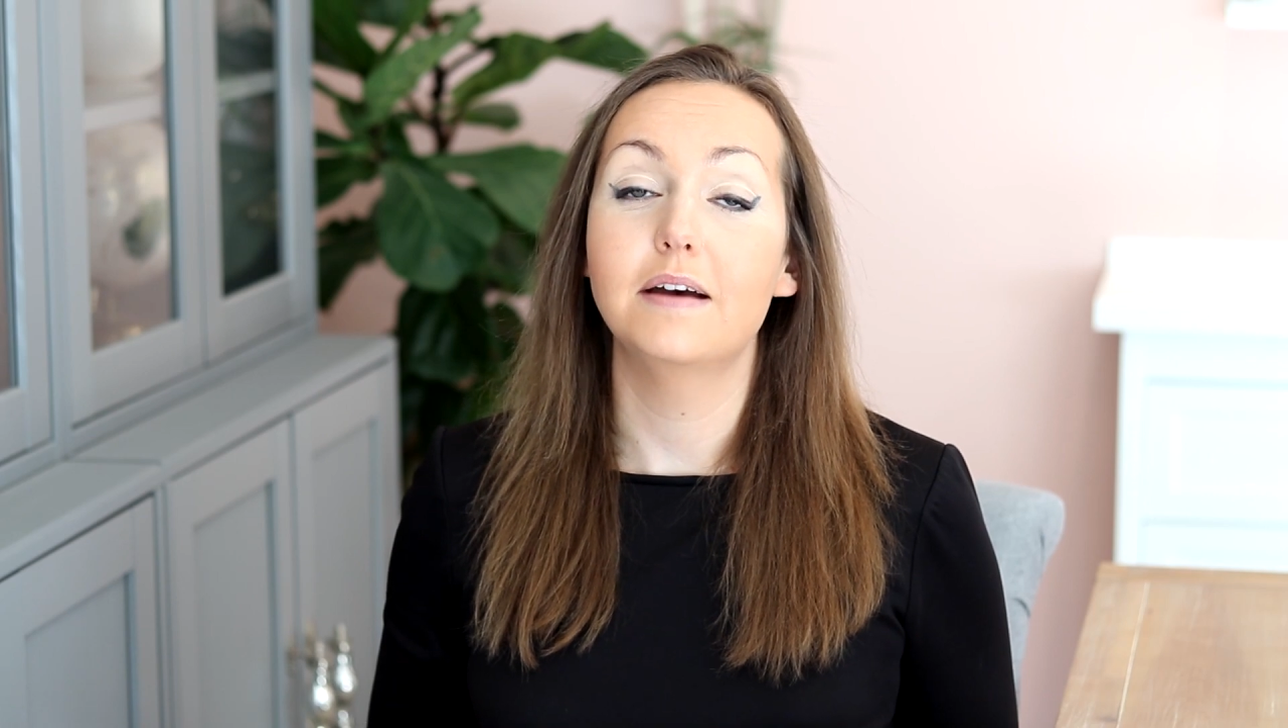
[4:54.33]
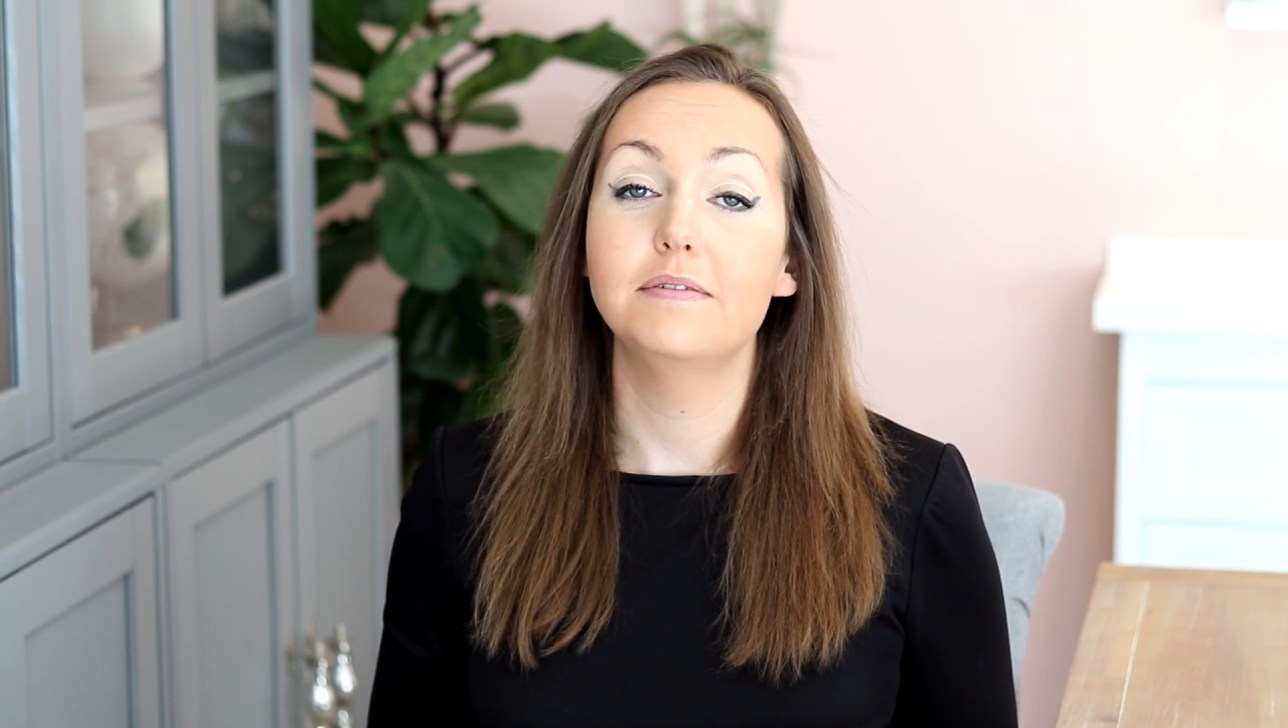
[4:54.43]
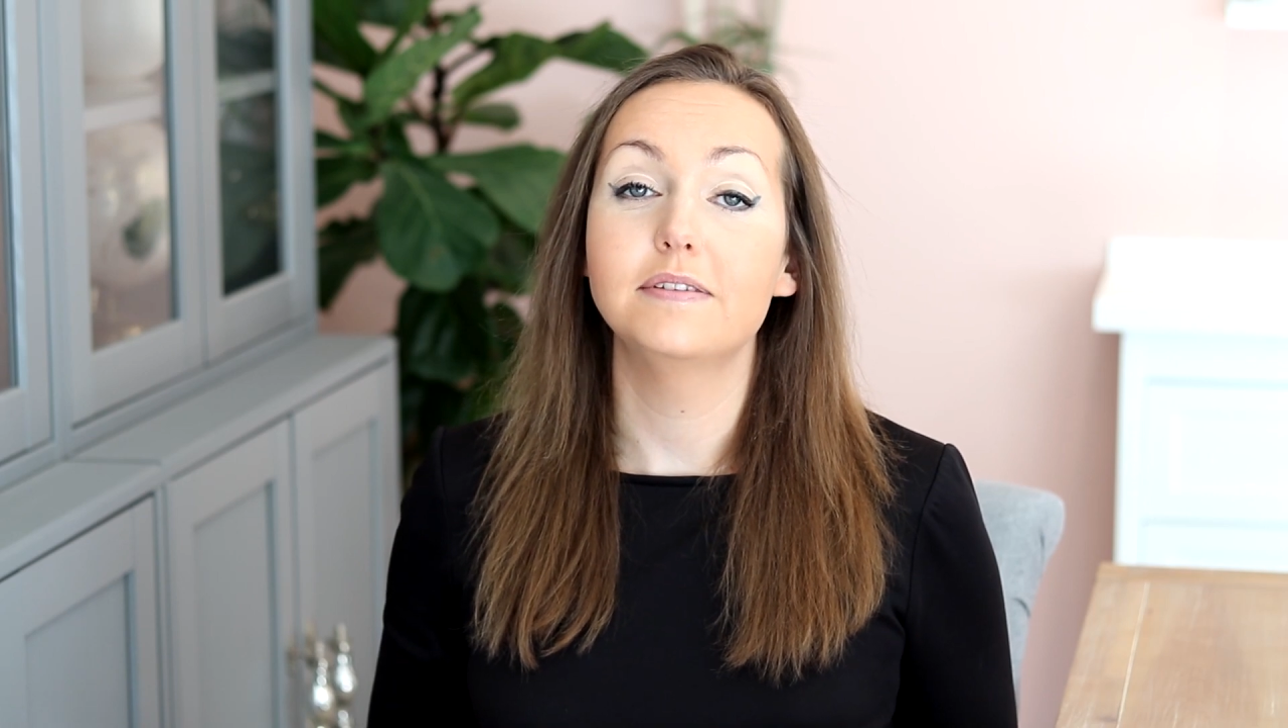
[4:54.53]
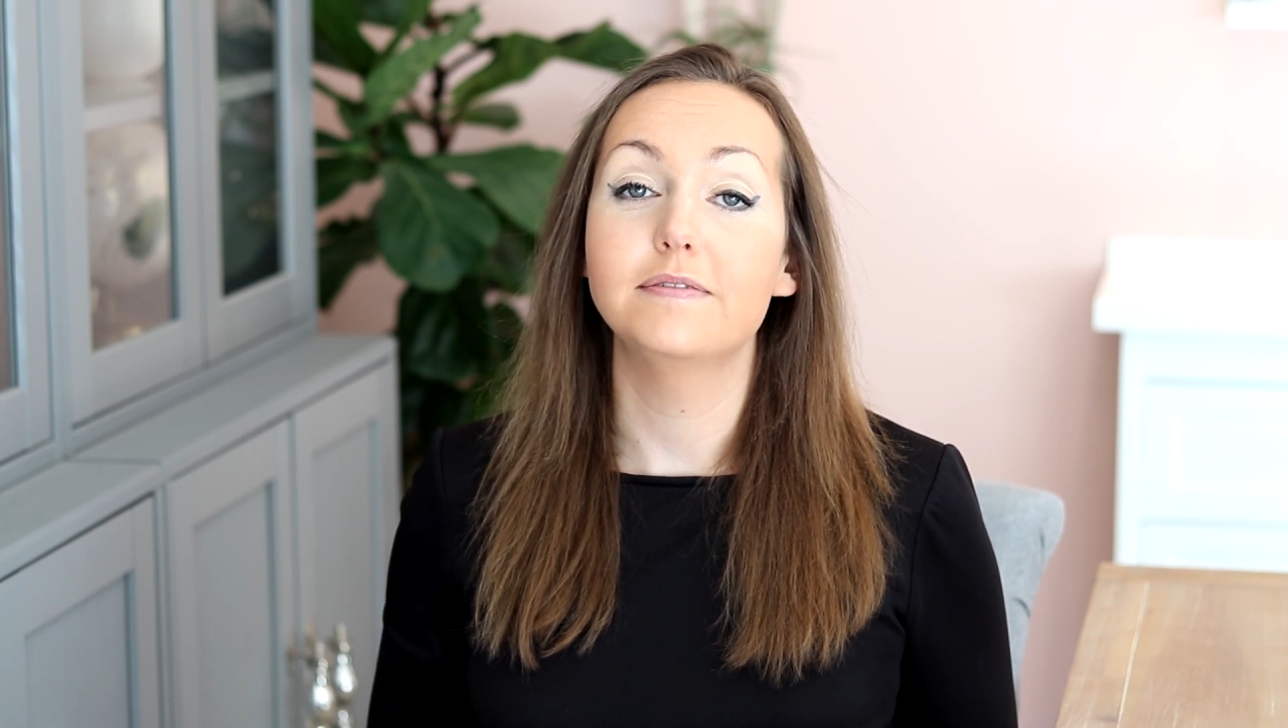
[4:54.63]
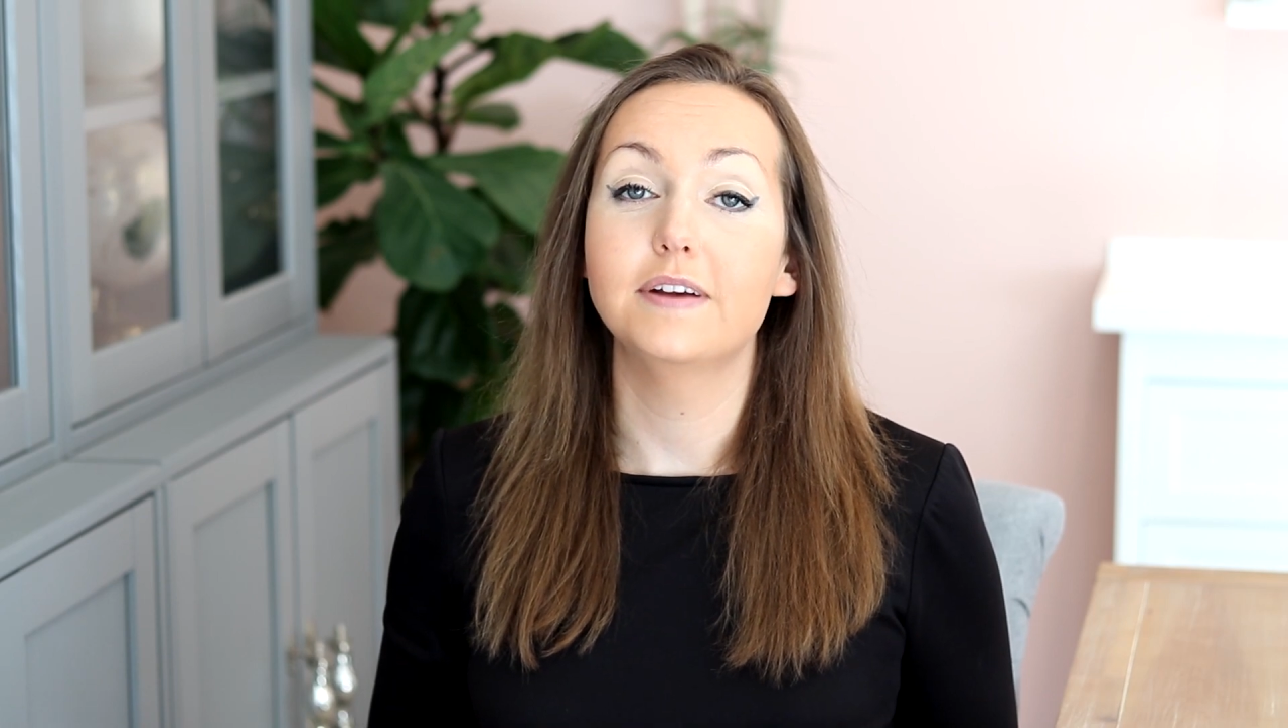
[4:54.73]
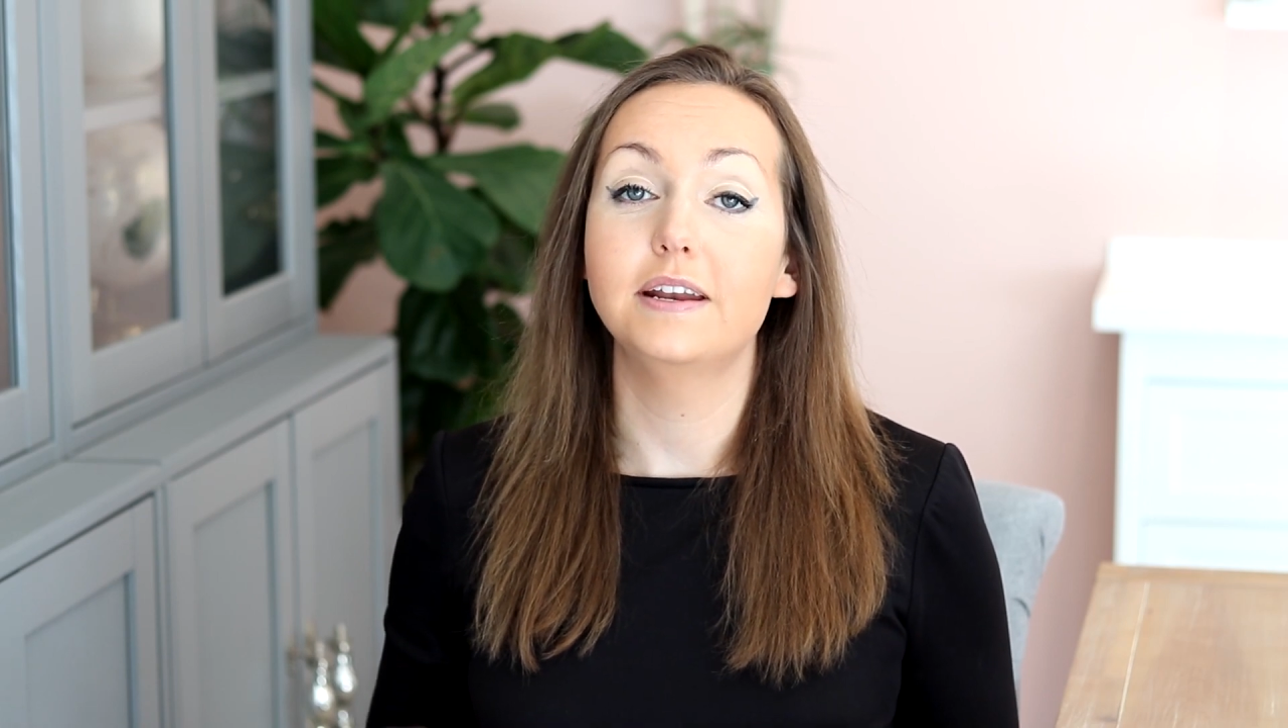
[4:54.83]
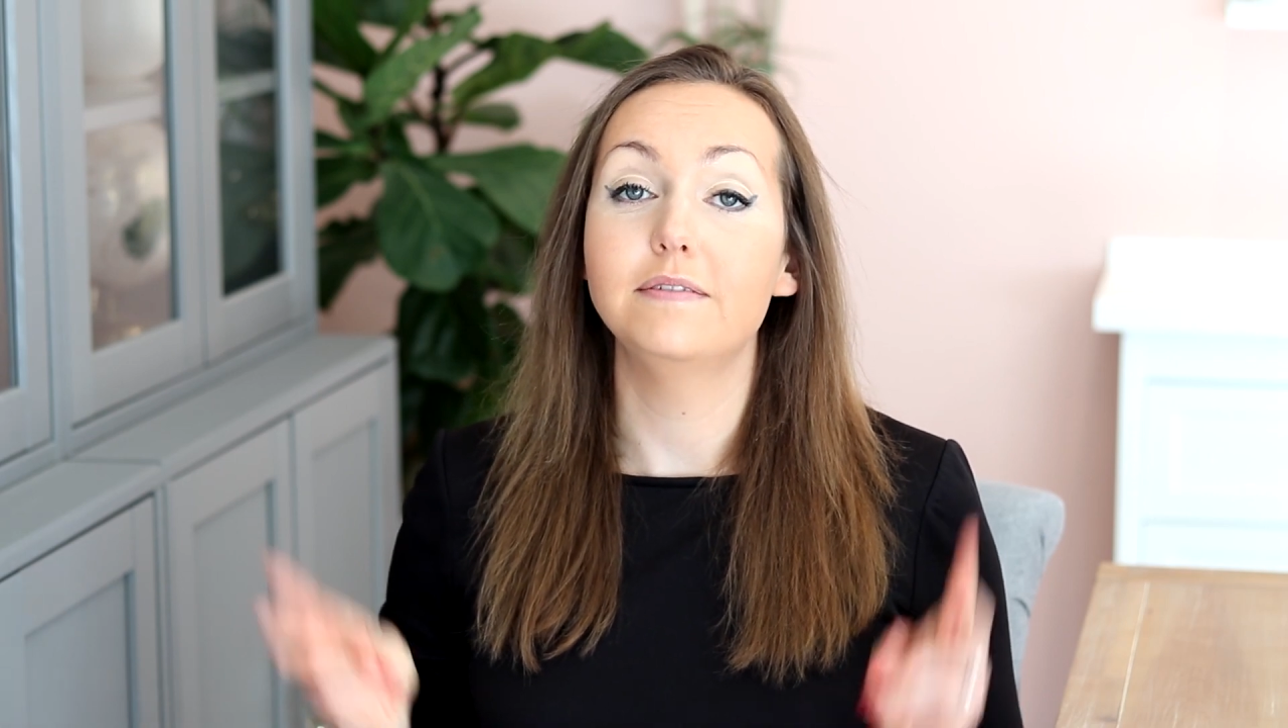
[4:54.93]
I was afraid